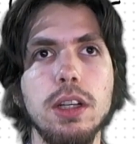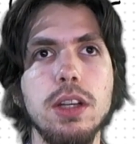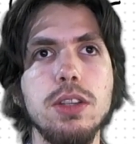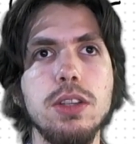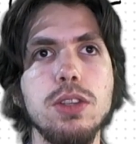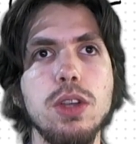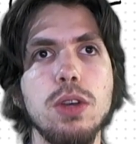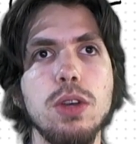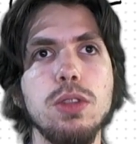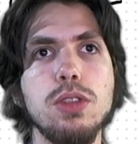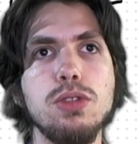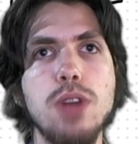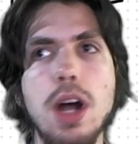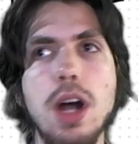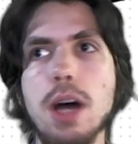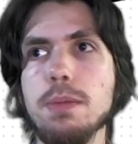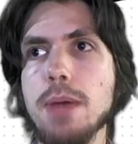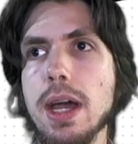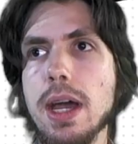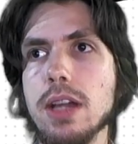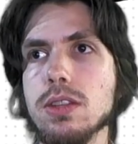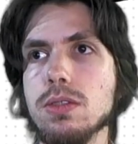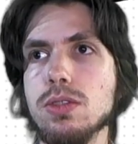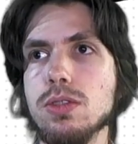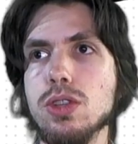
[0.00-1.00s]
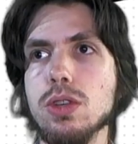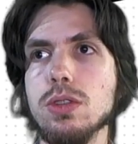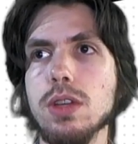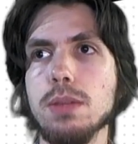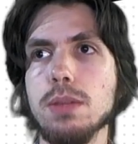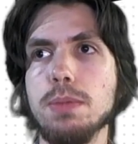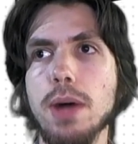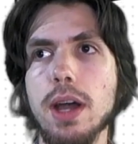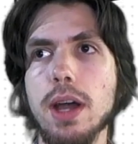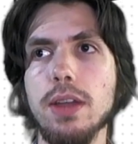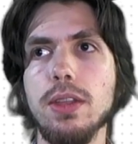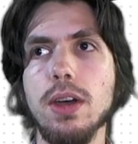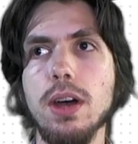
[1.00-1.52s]
So the drawbacks of
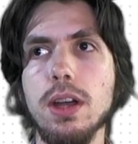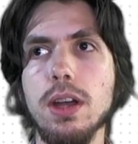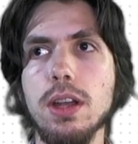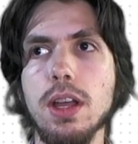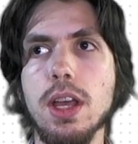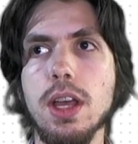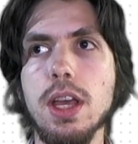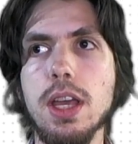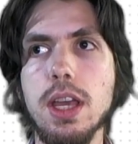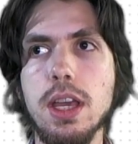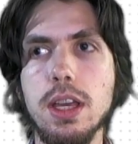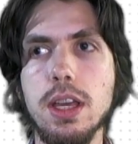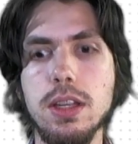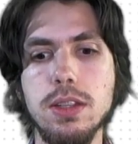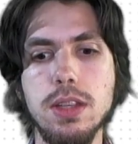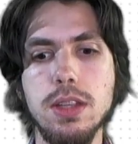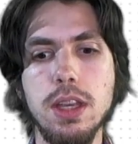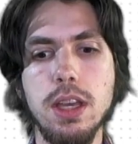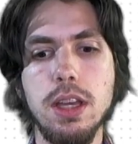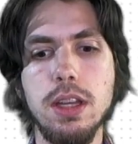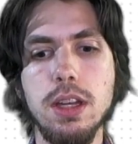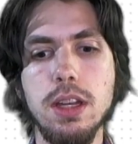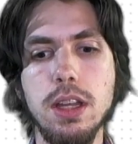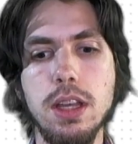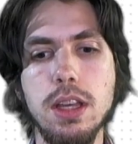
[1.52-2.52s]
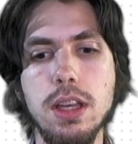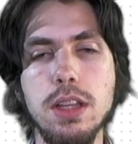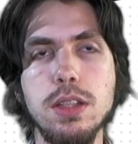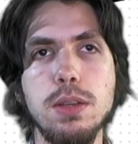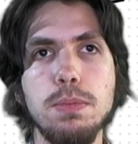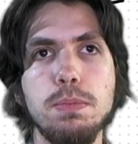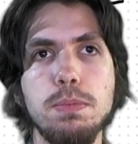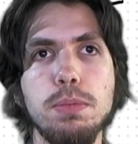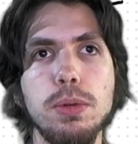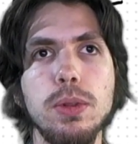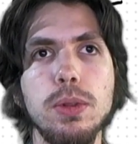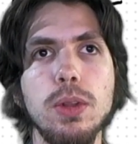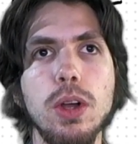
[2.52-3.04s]
choosing Python is it is
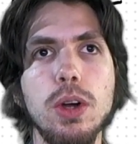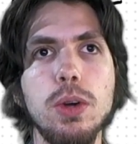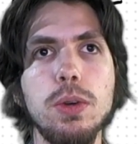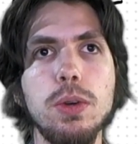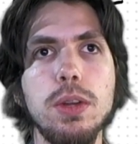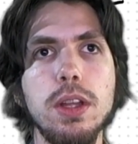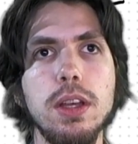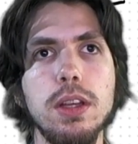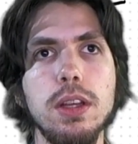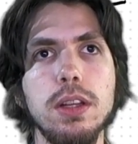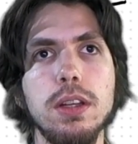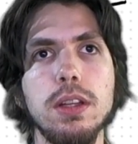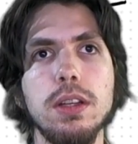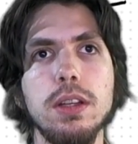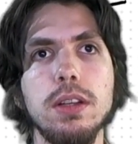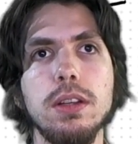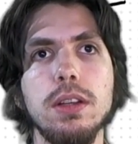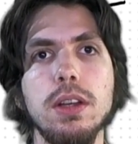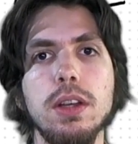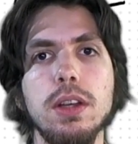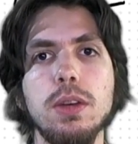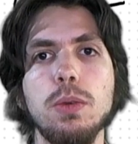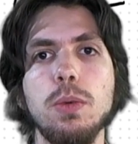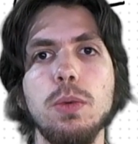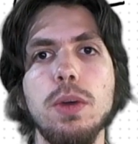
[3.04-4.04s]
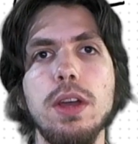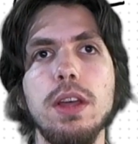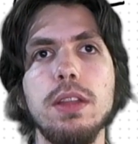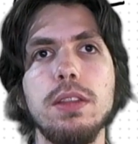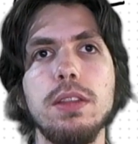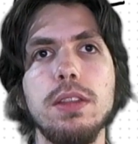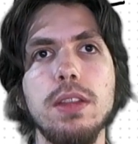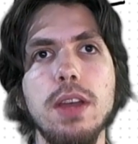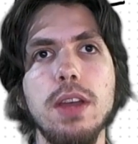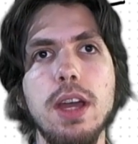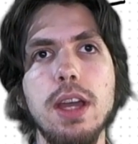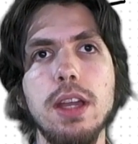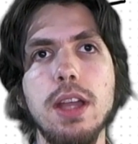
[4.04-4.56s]
bloated
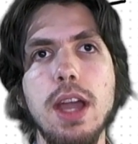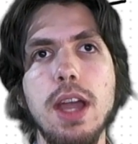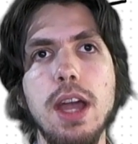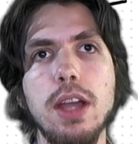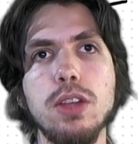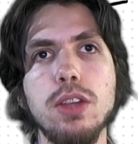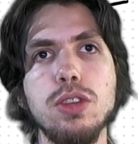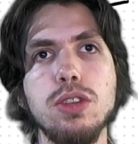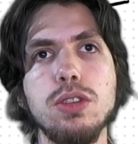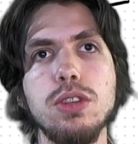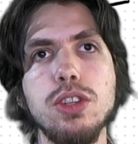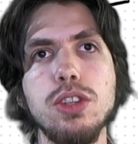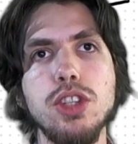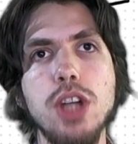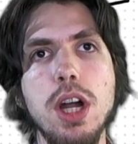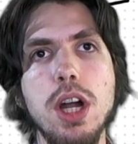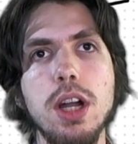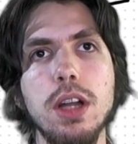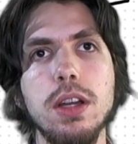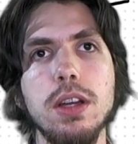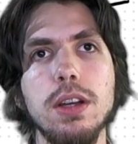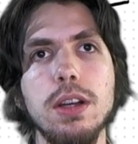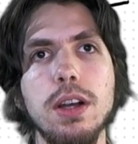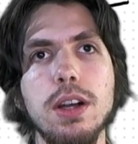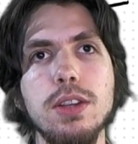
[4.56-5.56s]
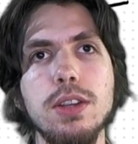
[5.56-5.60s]
with like extra junk.